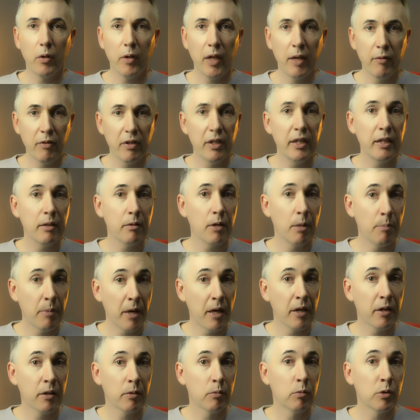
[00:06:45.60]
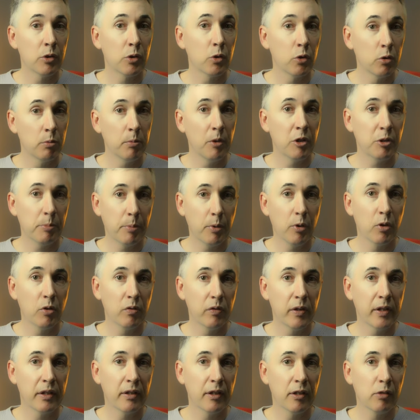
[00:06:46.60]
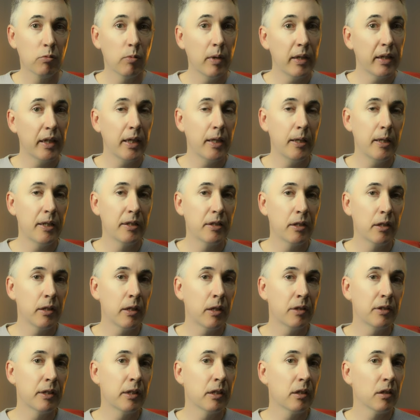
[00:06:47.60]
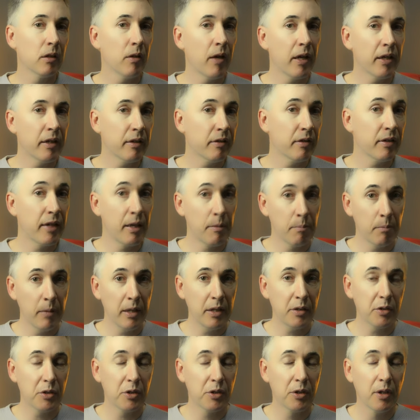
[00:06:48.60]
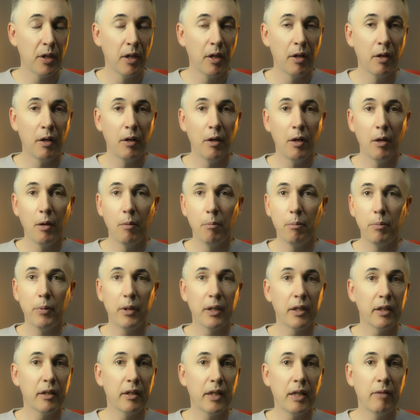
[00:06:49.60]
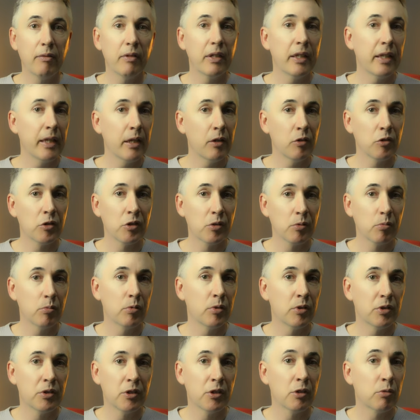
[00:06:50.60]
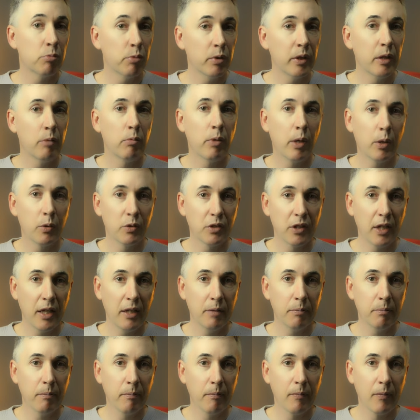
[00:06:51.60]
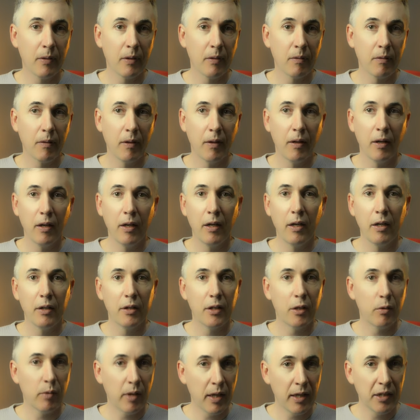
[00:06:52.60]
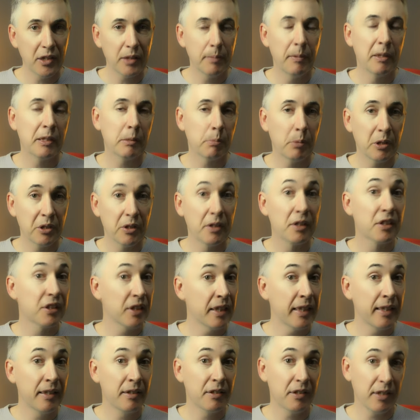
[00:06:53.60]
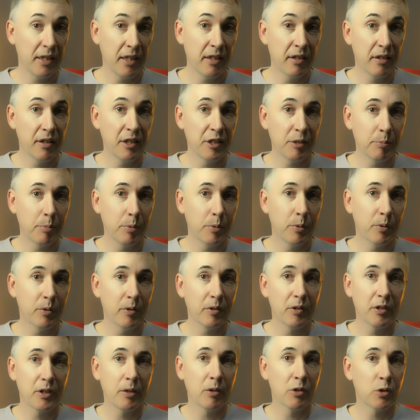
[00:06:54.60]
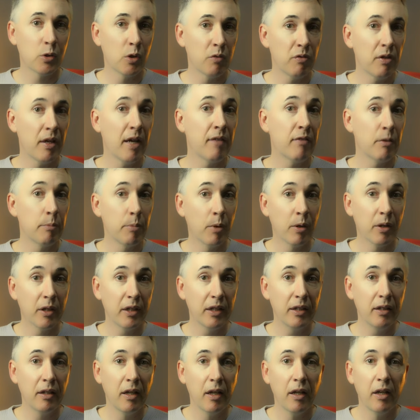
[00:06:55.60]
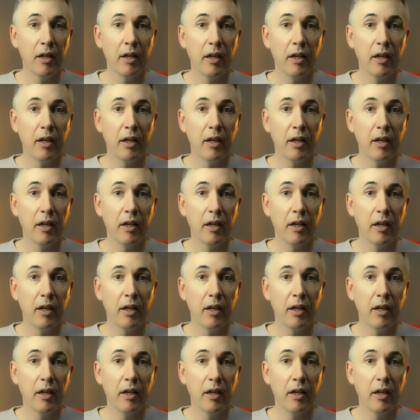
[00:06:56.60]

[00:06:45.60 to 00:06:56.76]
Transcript: Everything about it was almost perfect. There's one character that I didn't like that much, but everything else was just really well done. There are some explicit scenes in this book, so it's not for everybody.